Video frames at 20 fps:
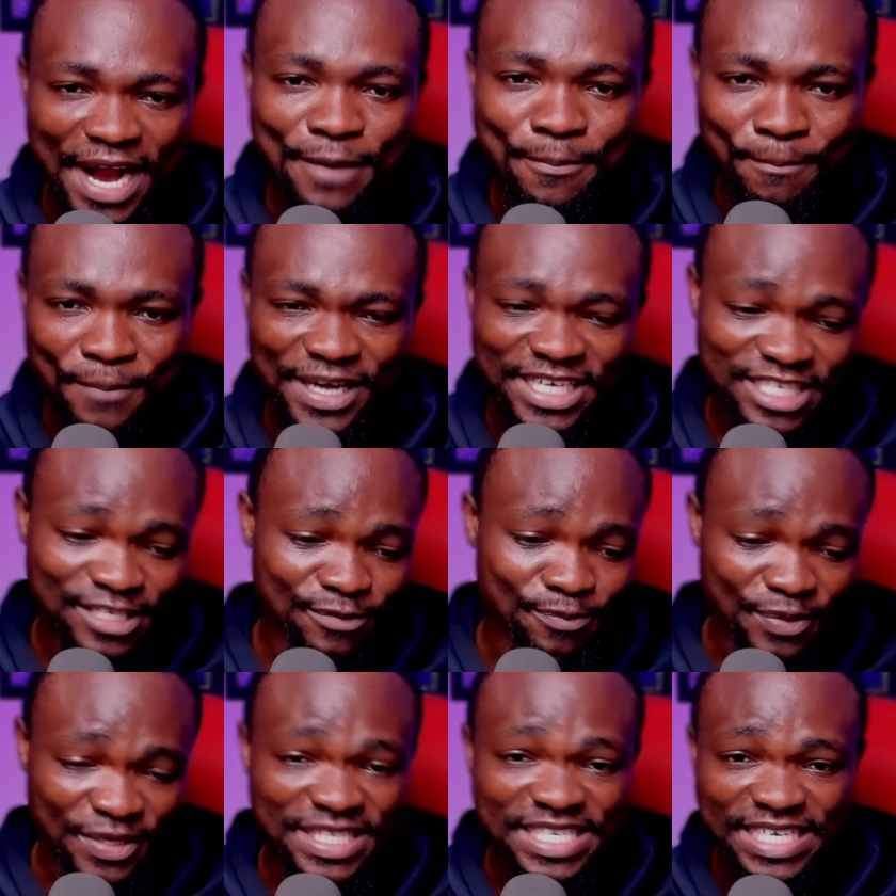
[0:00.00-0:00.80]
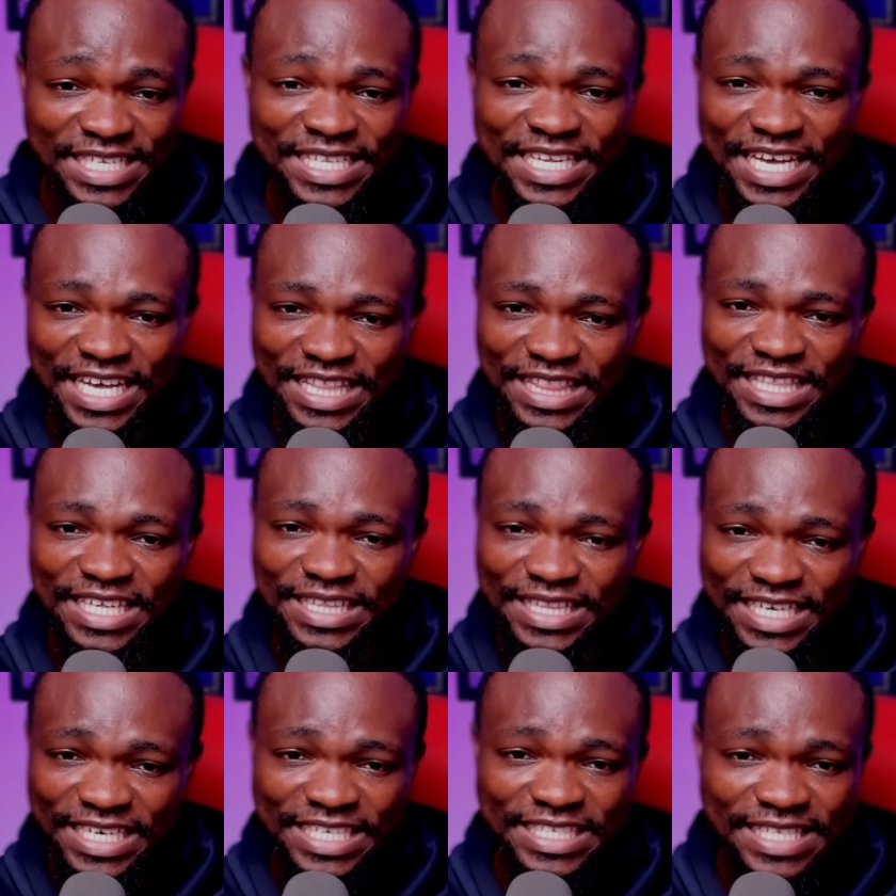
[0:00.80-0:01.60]
participating in the
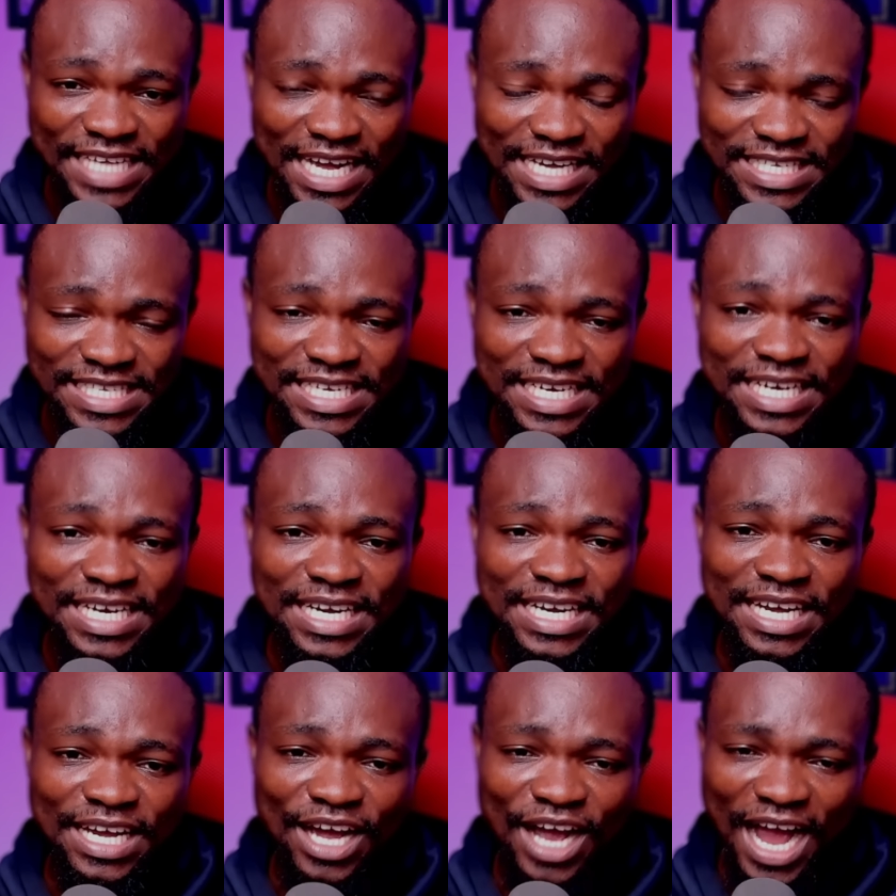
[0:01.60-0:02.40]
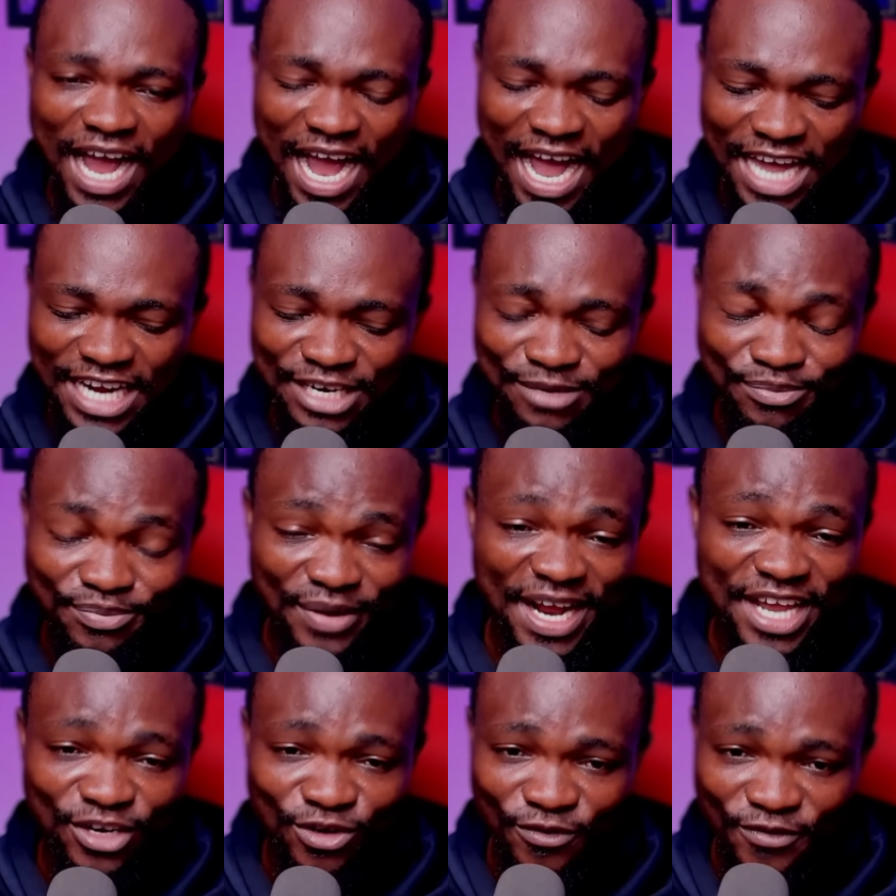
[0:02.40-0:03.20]
daily task and
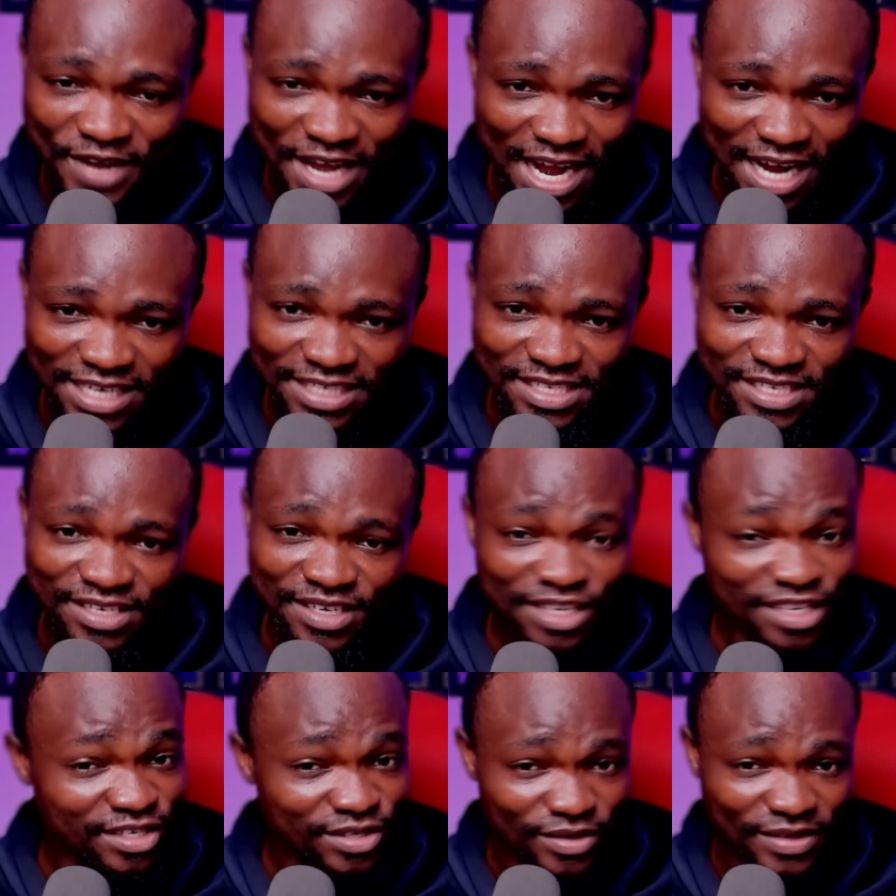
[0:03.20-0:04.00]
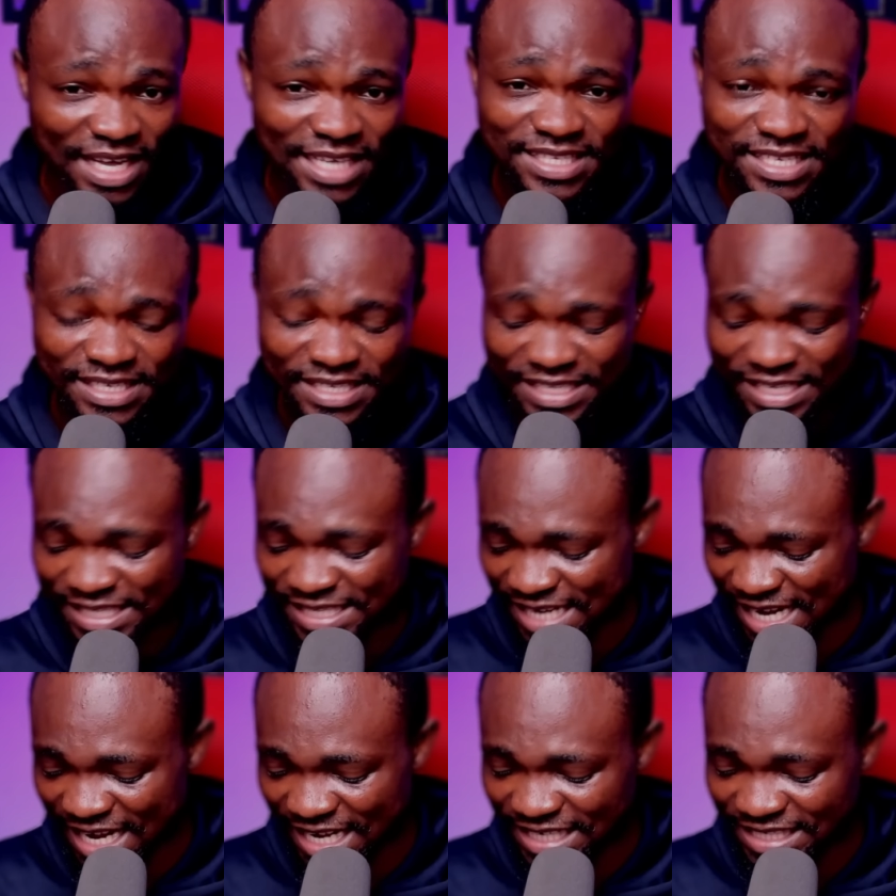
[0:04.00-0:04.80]
buying of cards. So that is
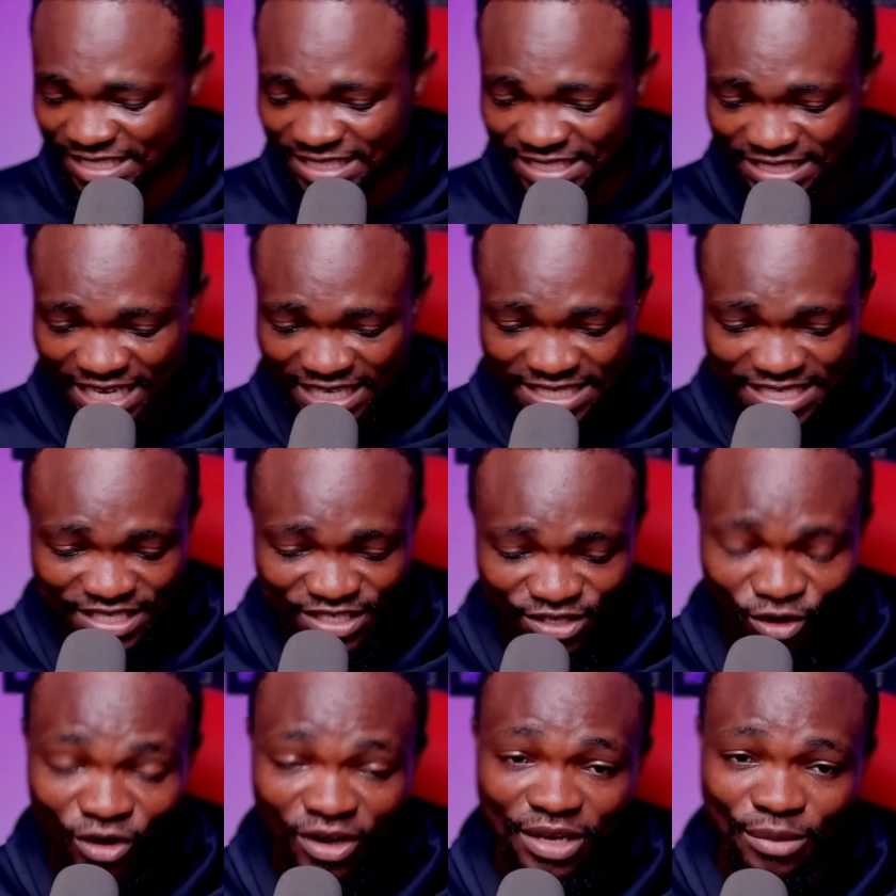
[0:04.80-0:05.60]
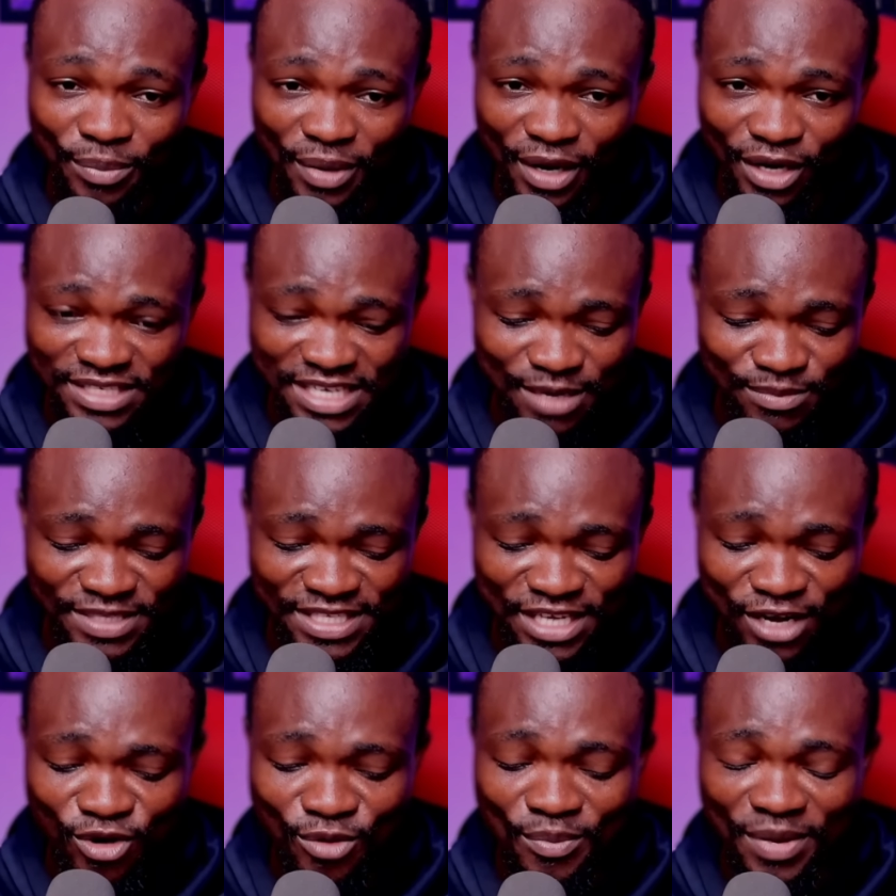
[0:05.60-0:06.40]
it, and that is all about
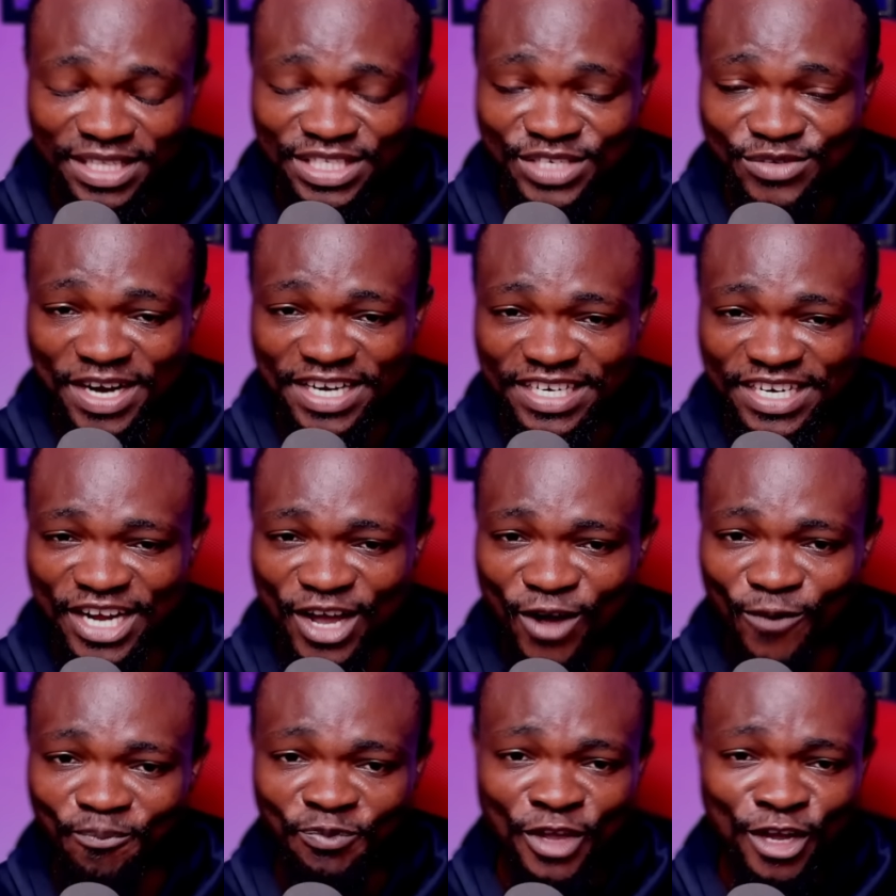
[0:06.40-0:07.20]
Hamster Kombat right now.